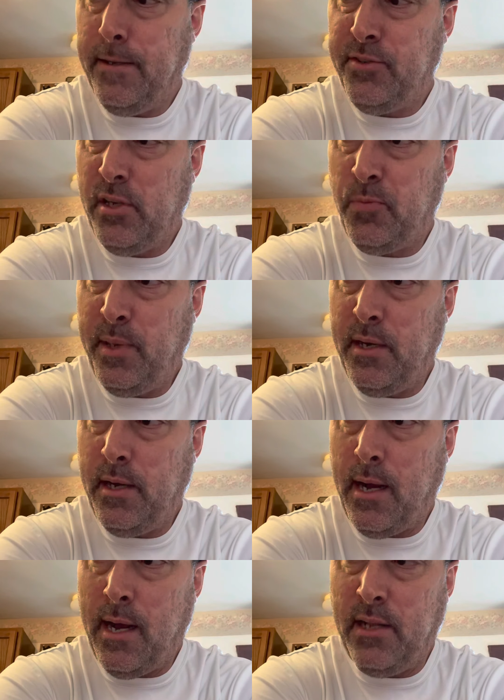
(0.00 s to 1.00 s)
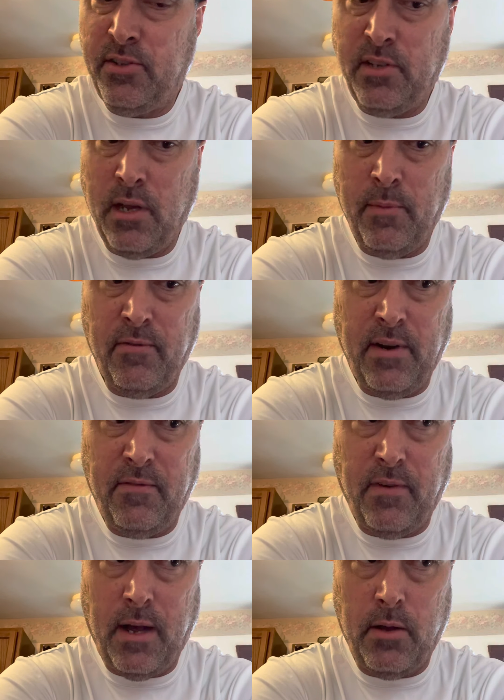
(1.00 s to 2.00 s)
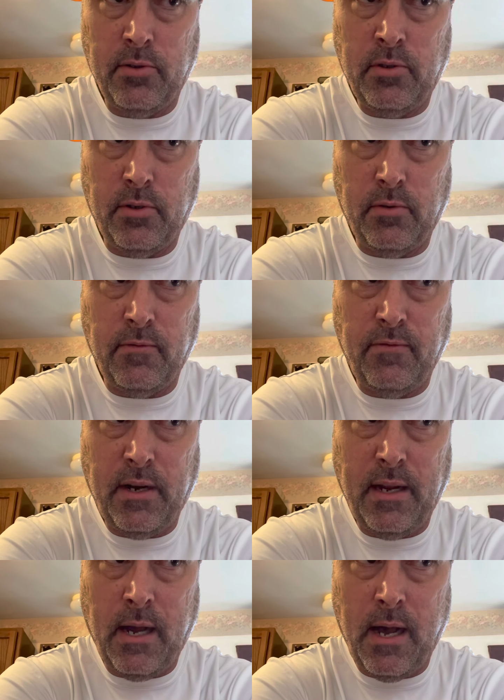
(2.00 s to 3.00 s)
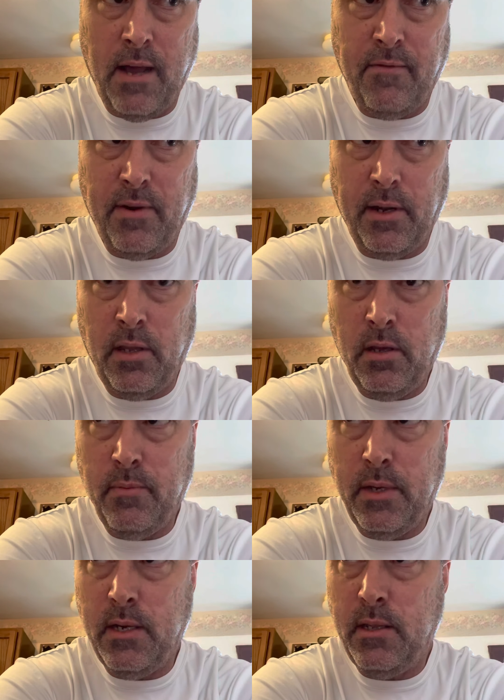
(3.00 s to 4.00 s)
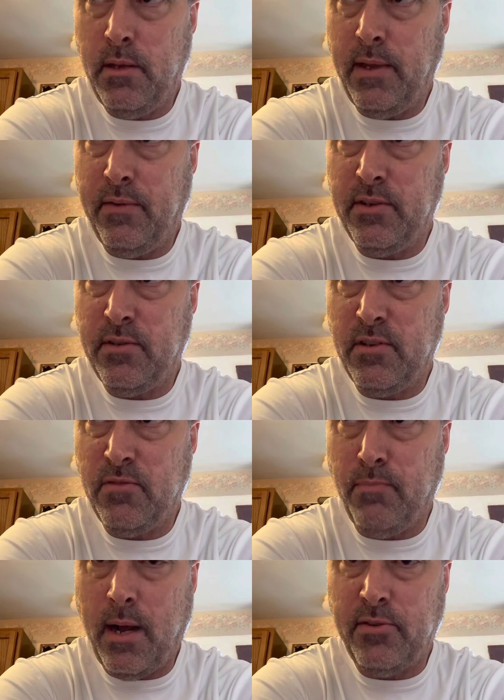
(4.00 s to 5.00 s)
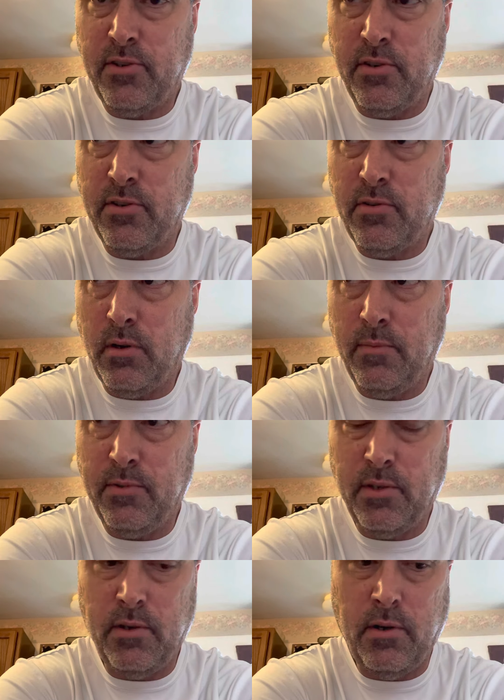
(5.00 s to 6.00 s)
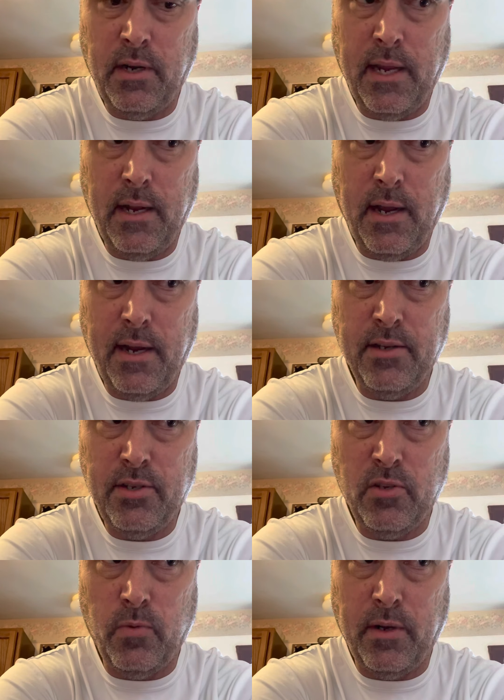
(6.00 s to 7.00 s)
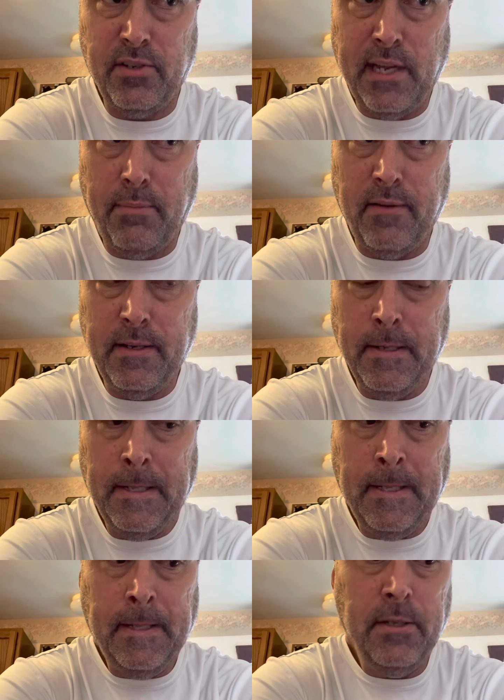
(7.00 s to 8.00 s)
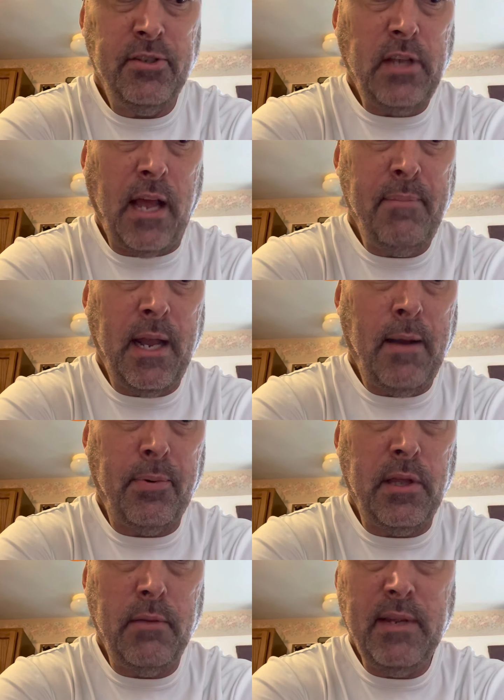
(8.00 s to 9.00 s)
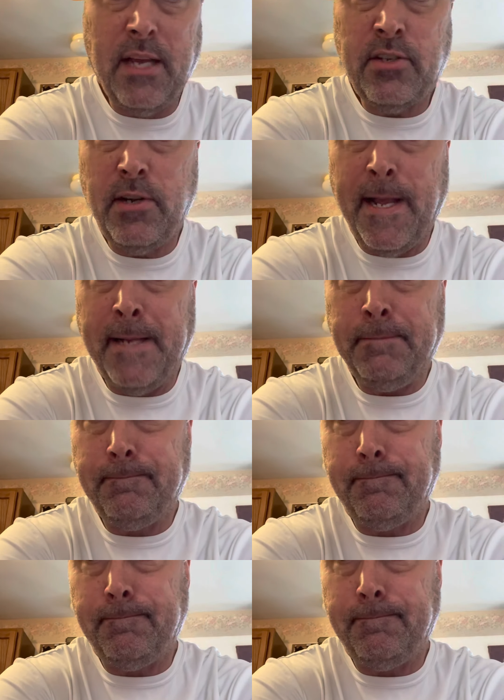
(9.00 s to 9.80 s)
So it's been an odd summer, very volatile, very hot, very humid. And then we have these just monster storms, and Hurricane Ida is just one example of it. So I met up with him yesterday.